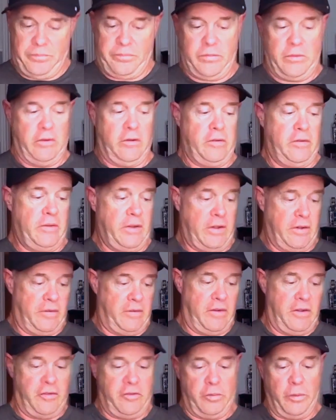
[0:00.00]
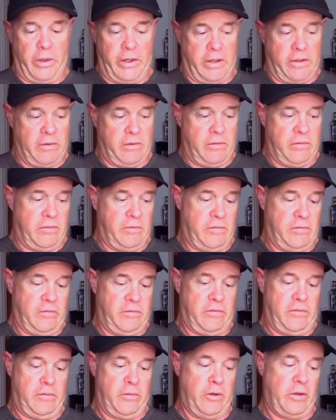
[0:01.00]
It looks like it's this way.
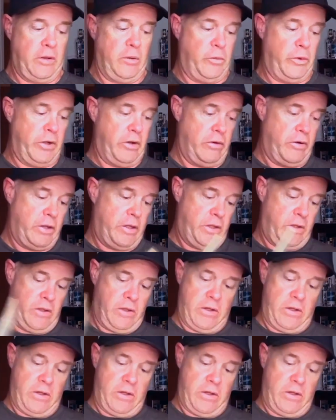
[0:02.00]
Really weird.